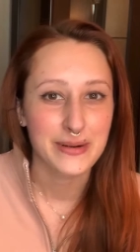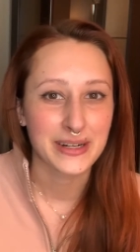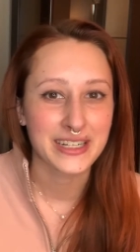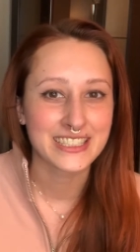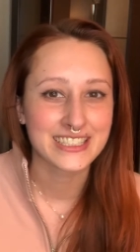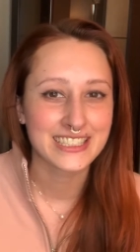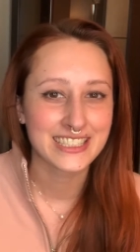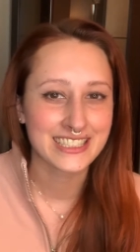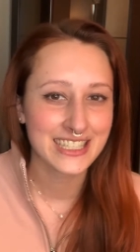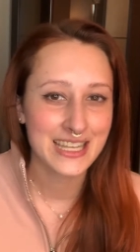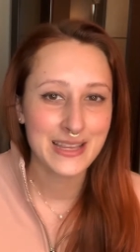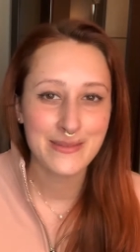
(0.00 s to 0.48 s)

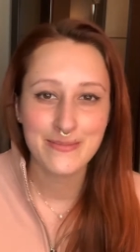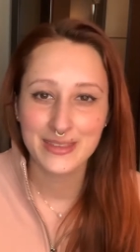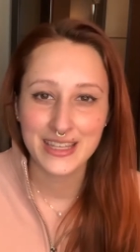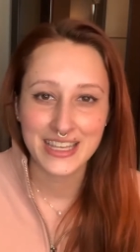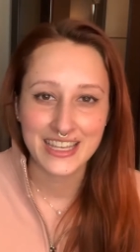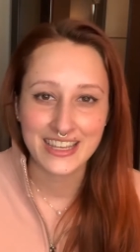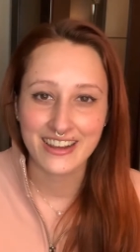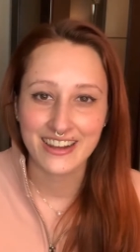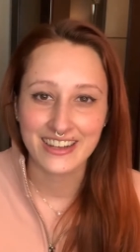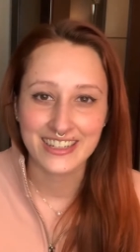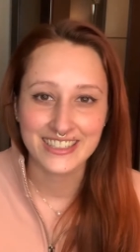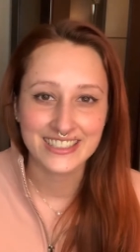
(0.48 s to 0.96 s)
it's the same
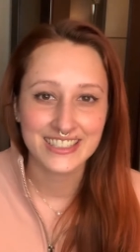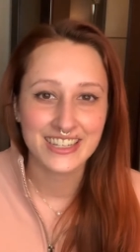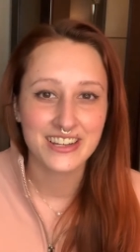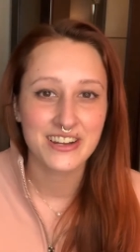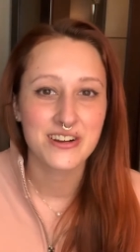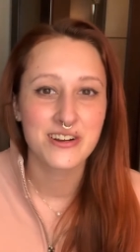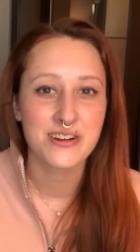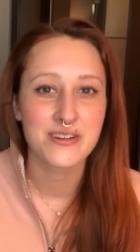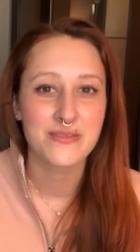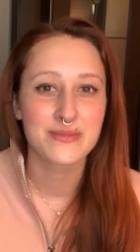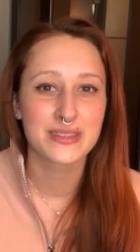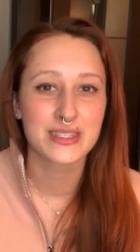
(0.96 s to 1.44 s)
thing, guys.
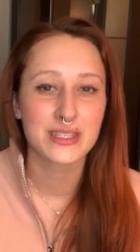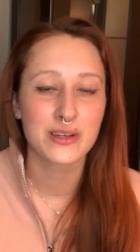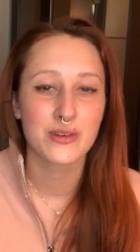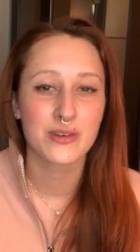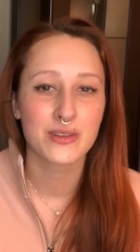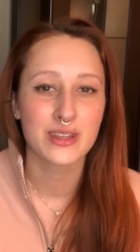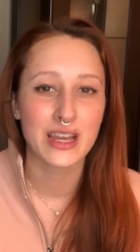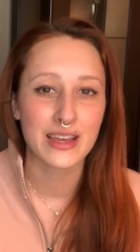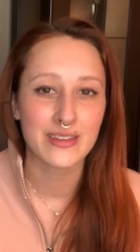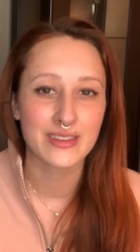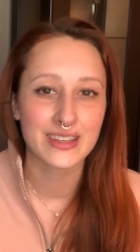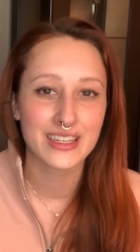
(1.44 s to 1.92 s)

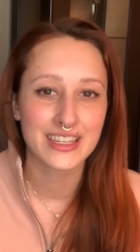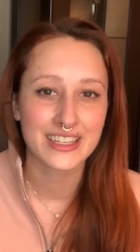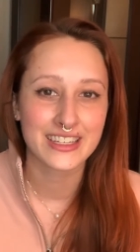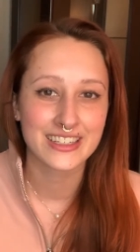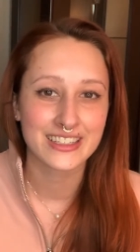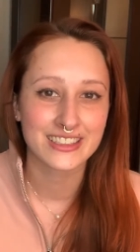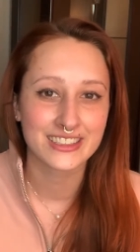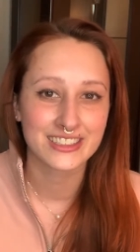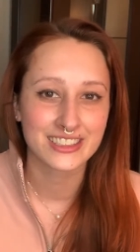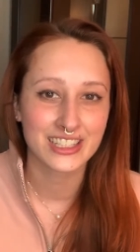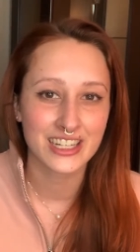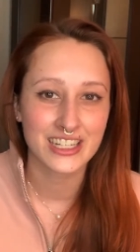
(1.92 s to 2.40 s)
So I think
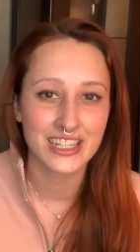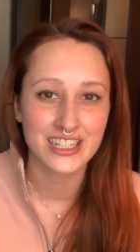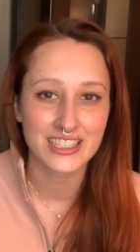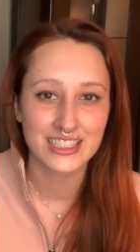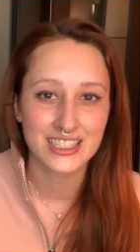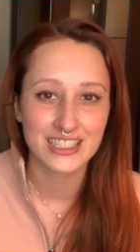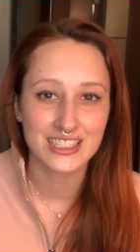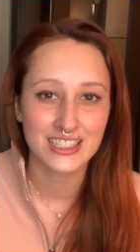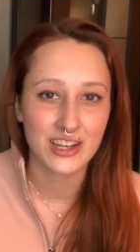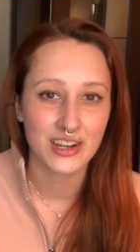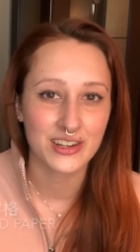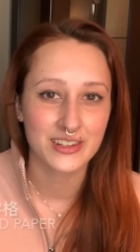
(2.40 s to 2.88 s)
in Chinese
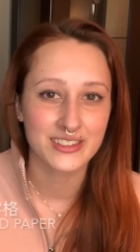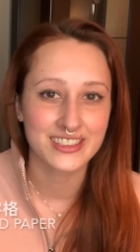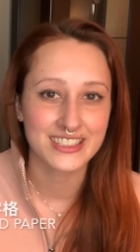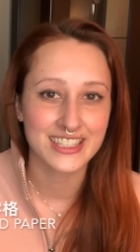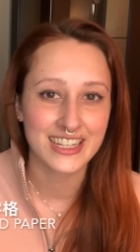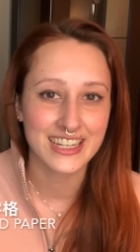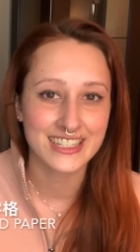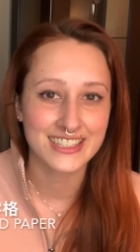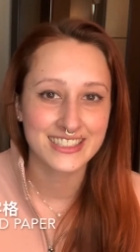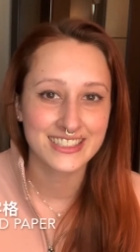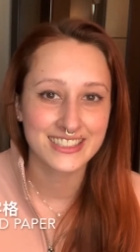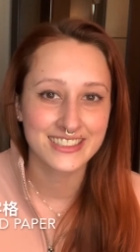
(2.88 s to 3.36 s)
it's called
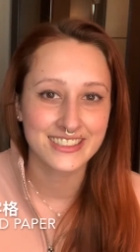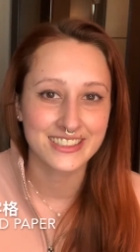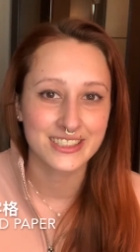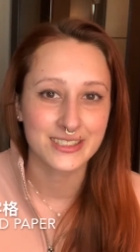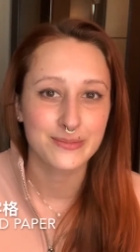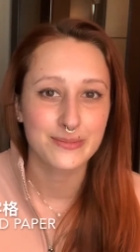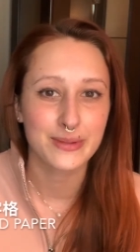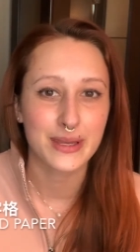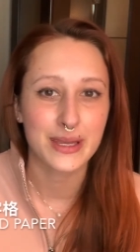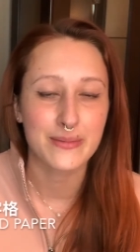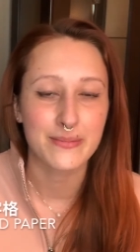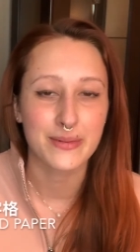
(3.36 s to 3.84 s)

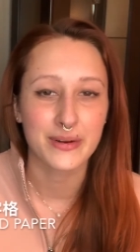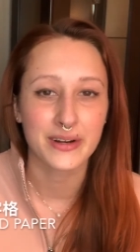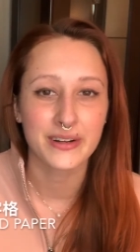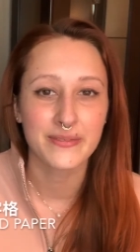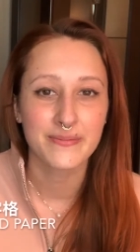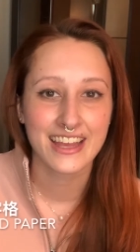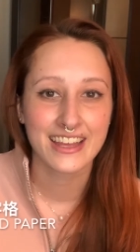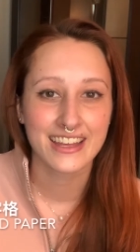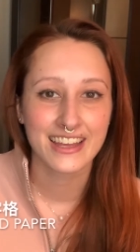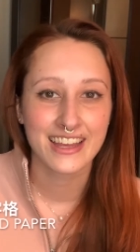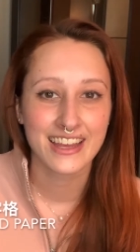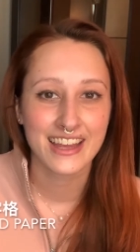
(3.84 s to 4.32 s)
Tiansiga paper.